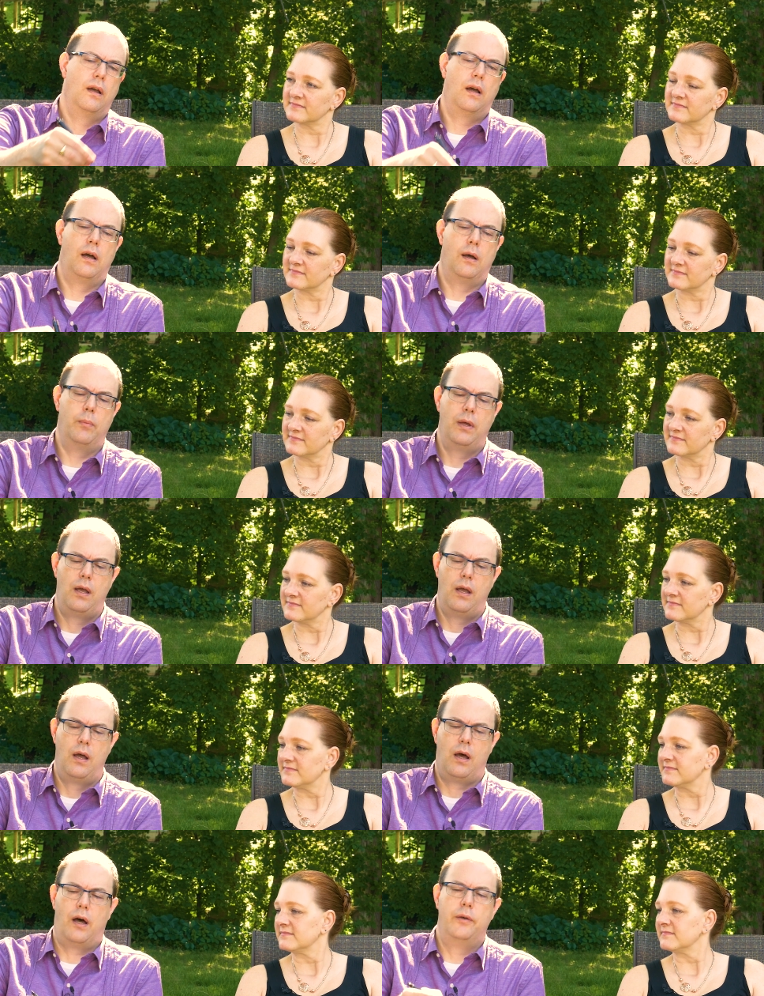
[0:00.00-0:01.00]
Speaker 1: Um,
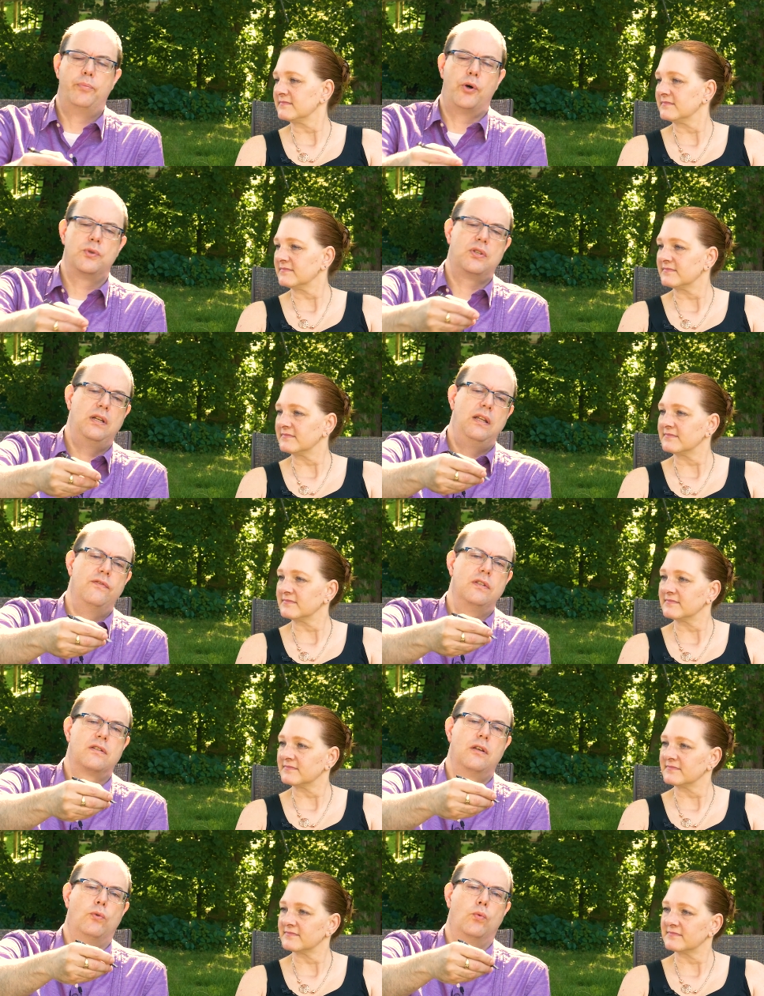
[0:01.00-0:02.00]
even
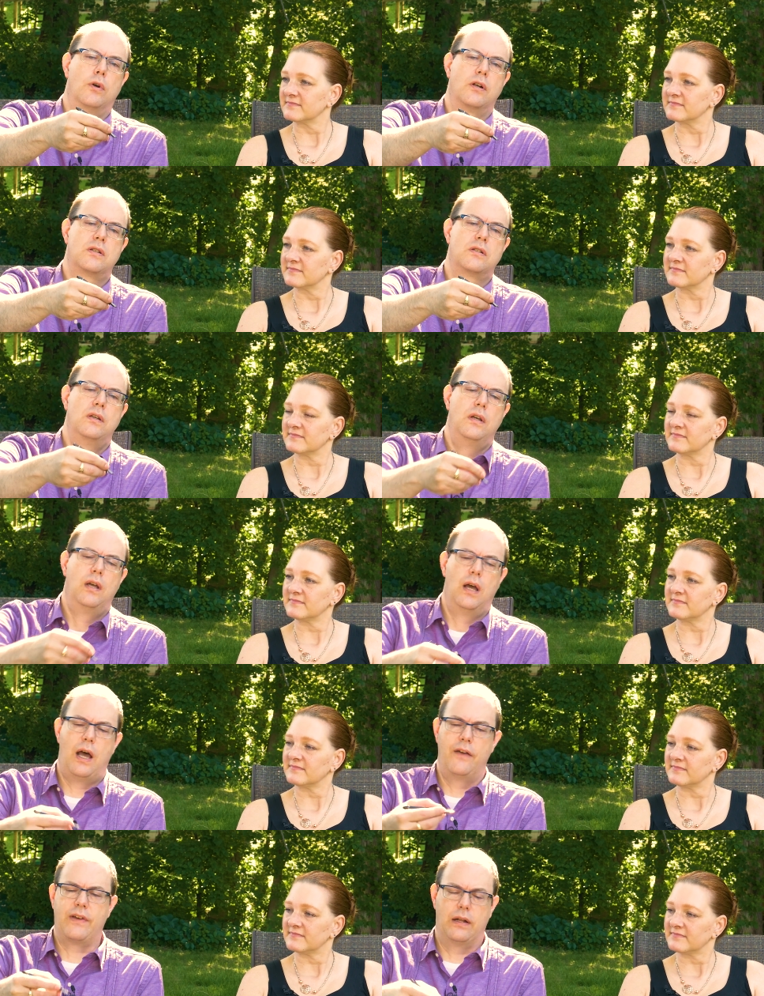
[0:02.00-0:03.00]
still works.
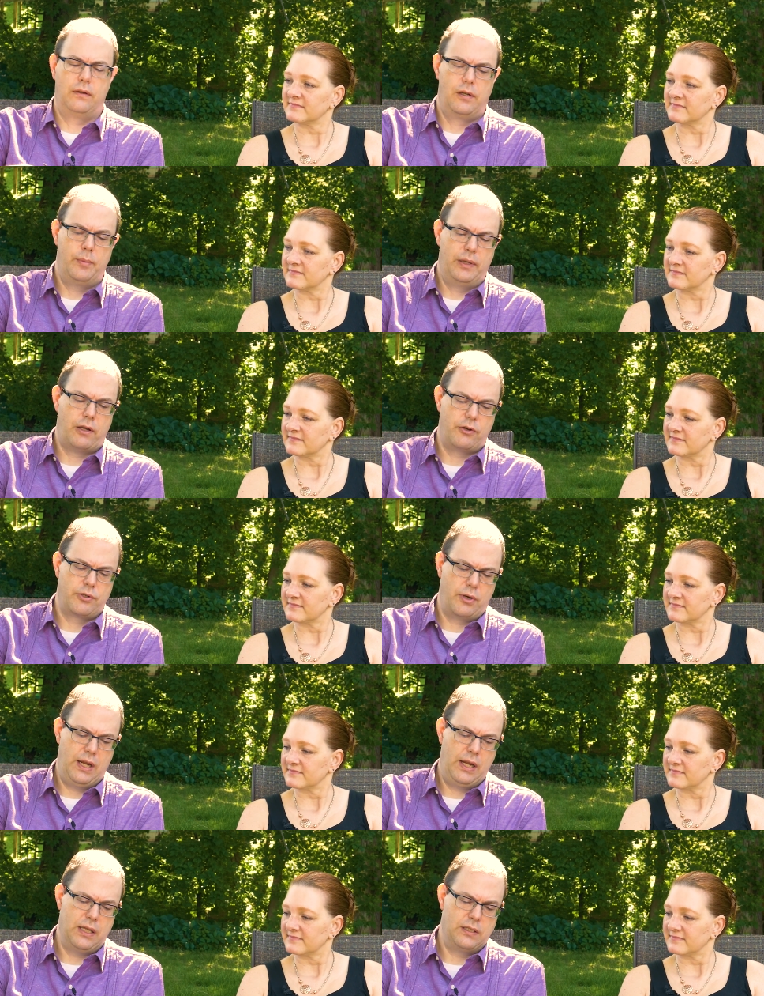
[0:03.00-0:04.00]
Uh, I've got a little bit larger
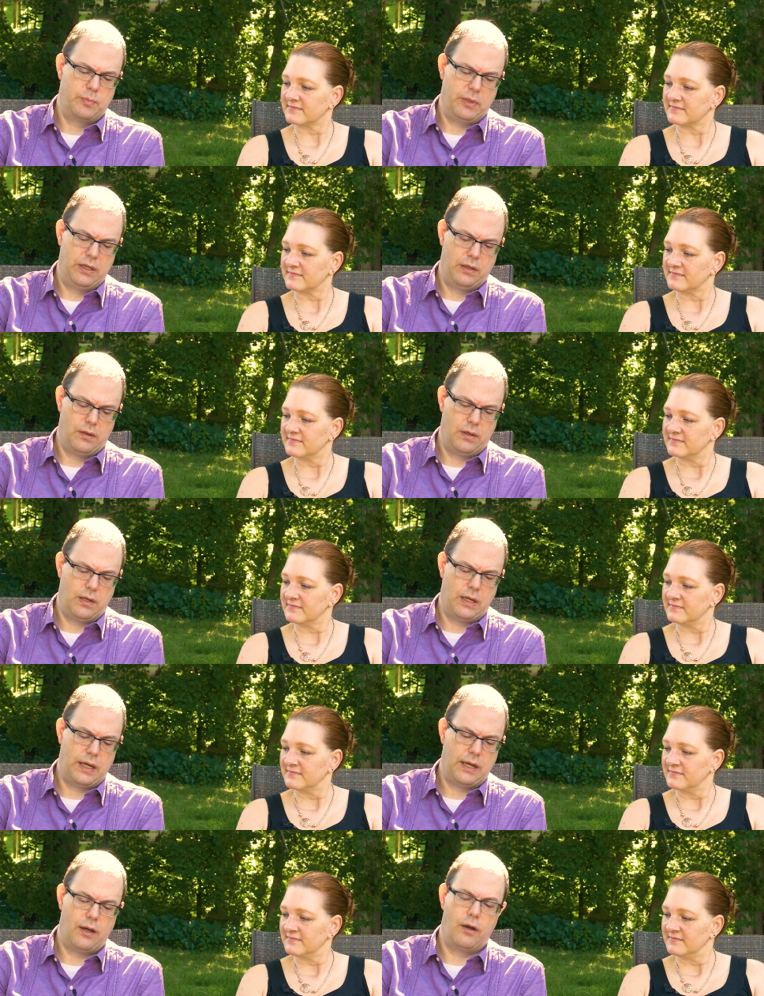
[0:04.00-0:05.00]
hands, but
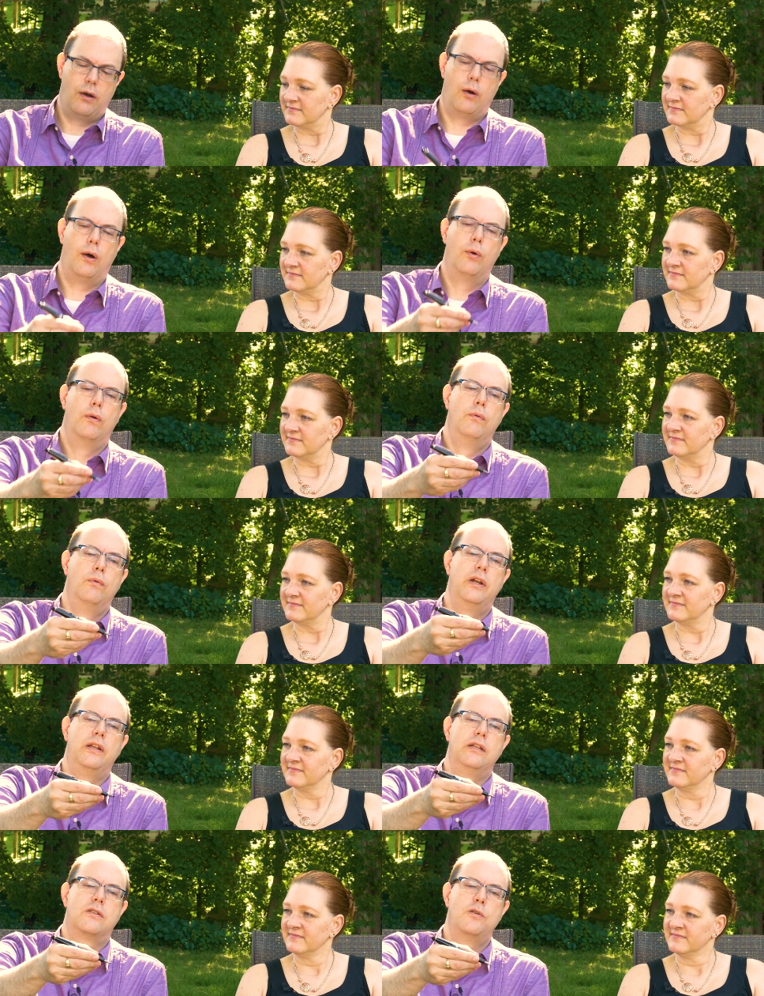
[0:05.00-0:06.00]
uh,
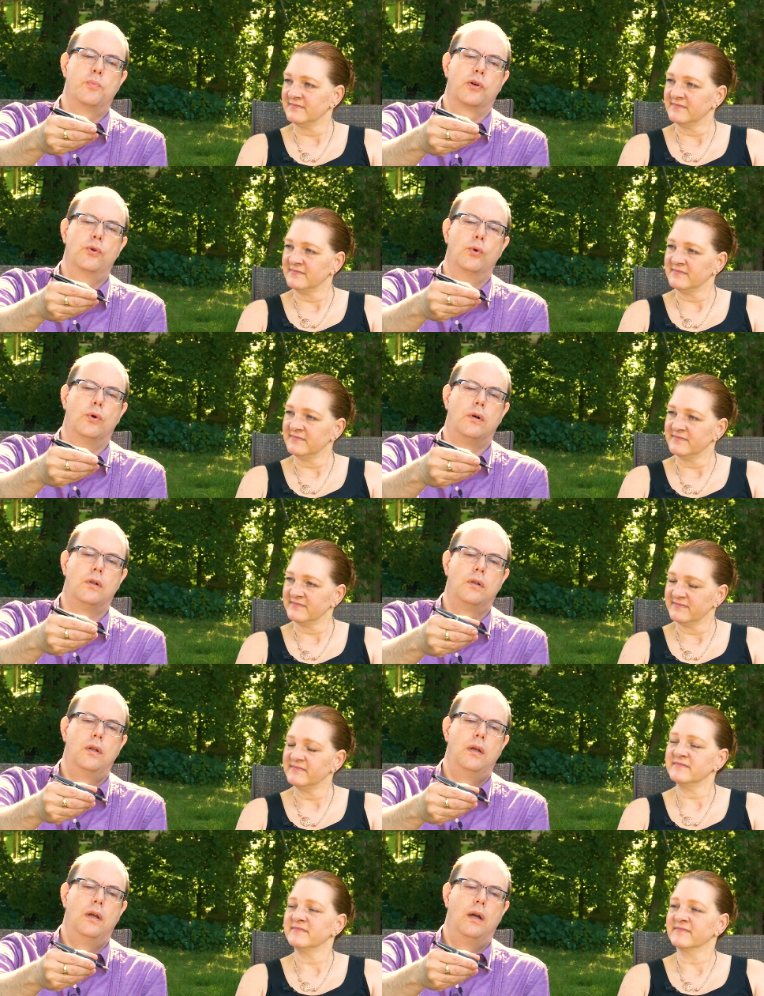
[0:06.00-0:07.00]
really super cool.
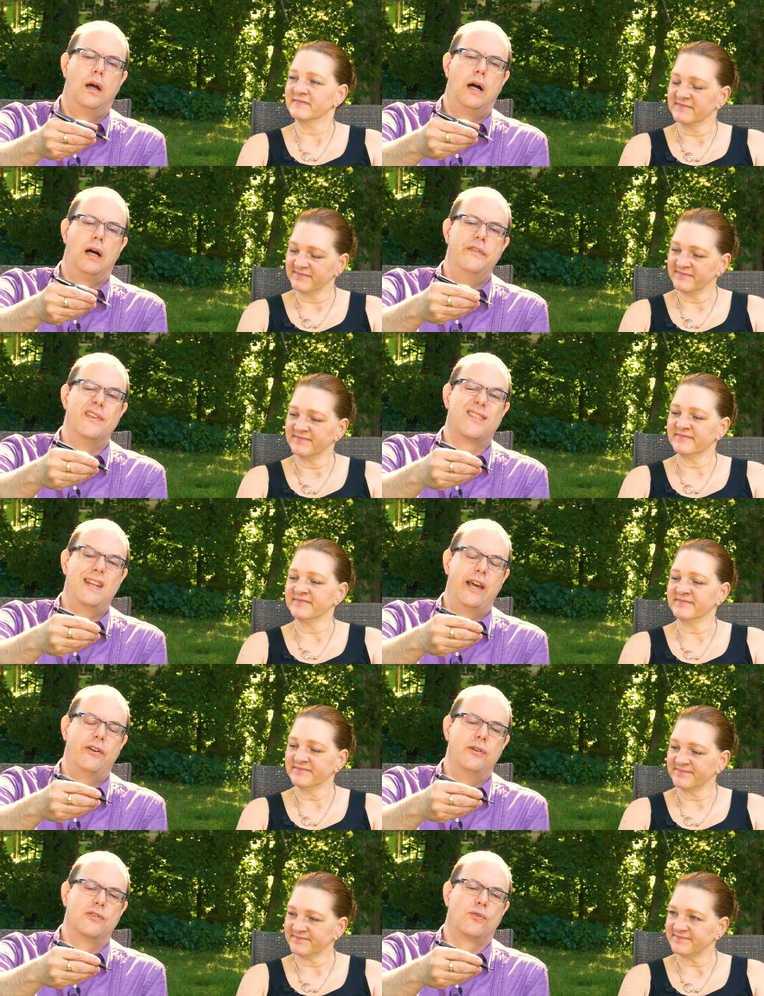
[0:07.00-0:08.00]
Uh, the
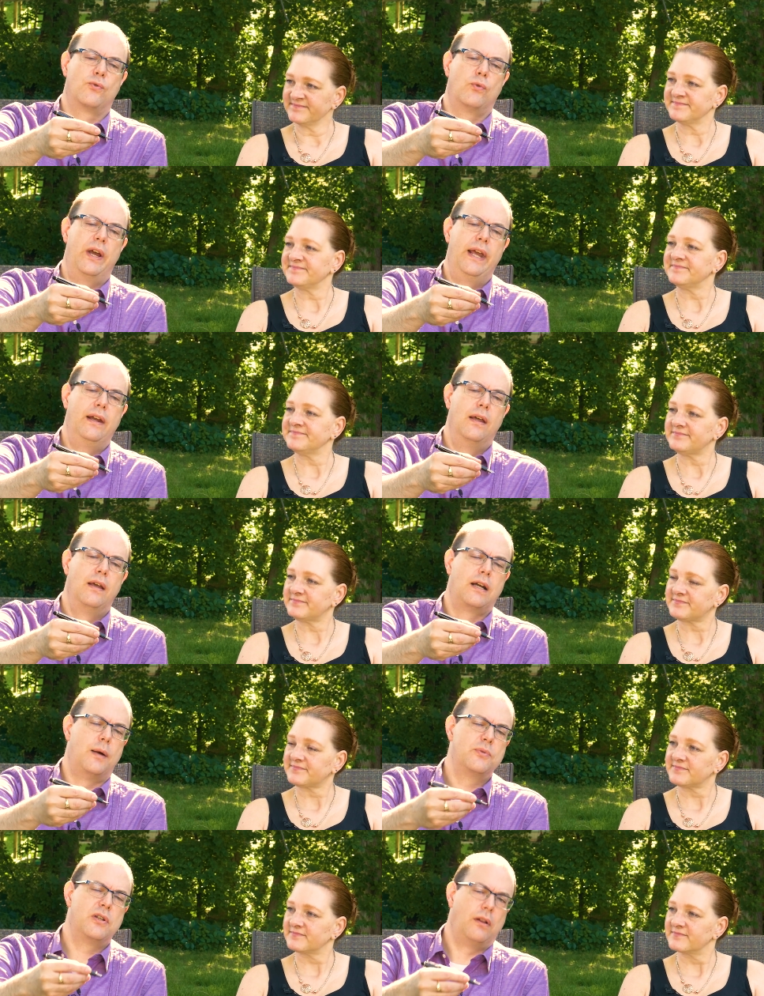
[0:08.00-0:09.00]
standard is great.
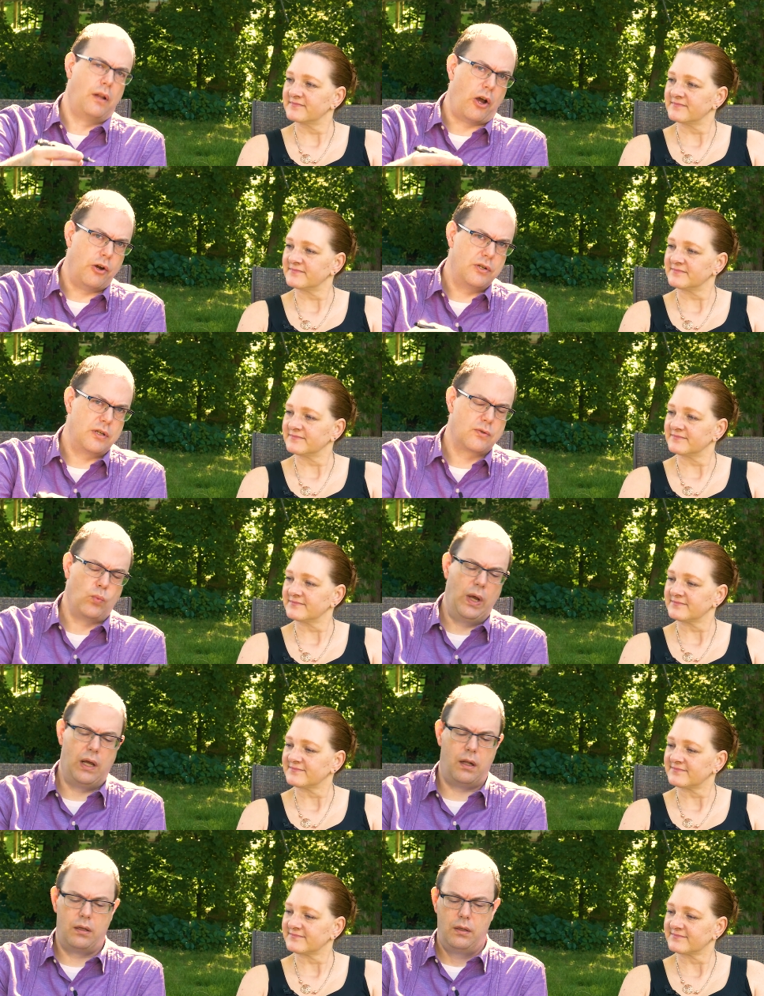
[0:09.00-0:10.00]
Comes in a large as
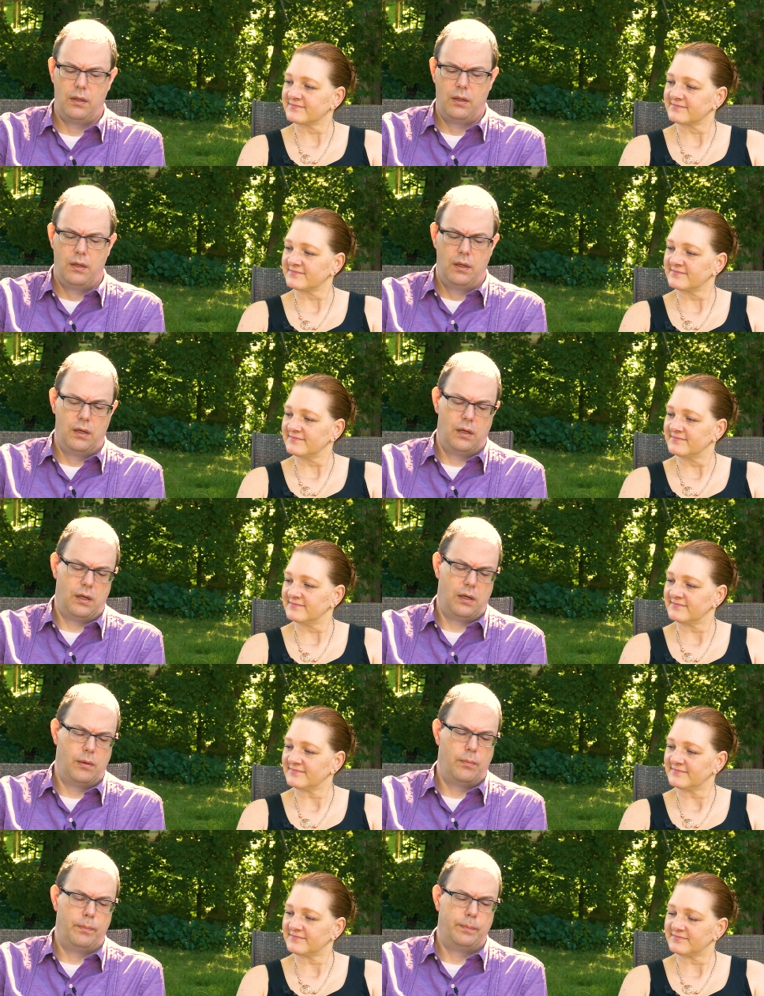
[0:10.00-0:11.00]
well.
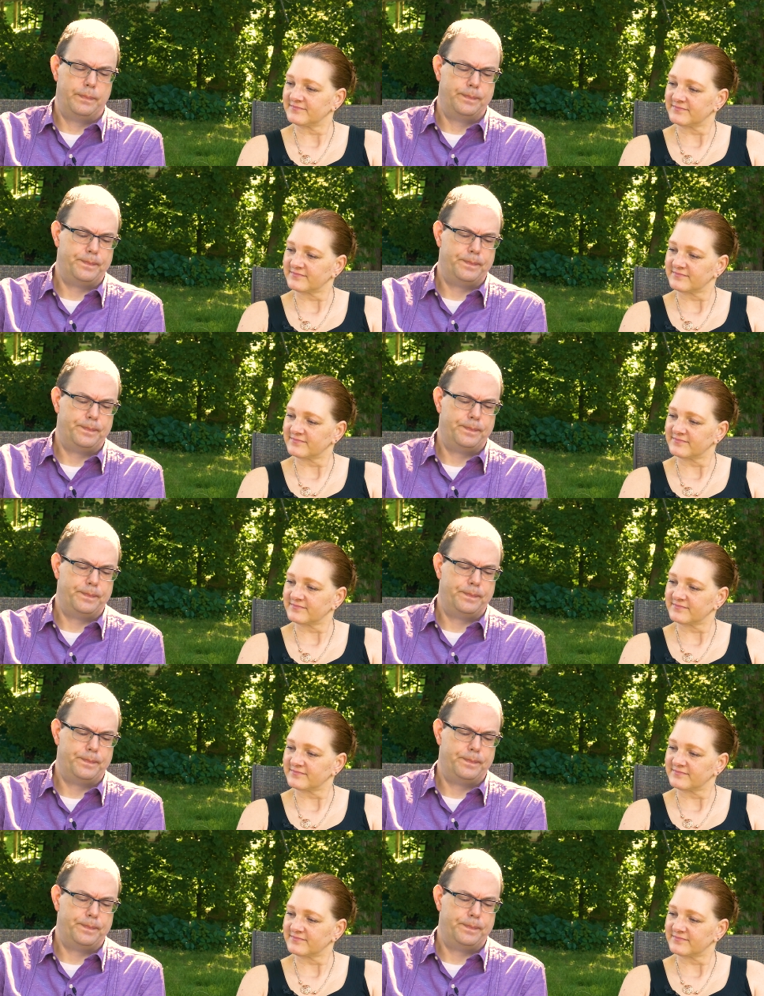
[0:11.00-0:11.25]
Um,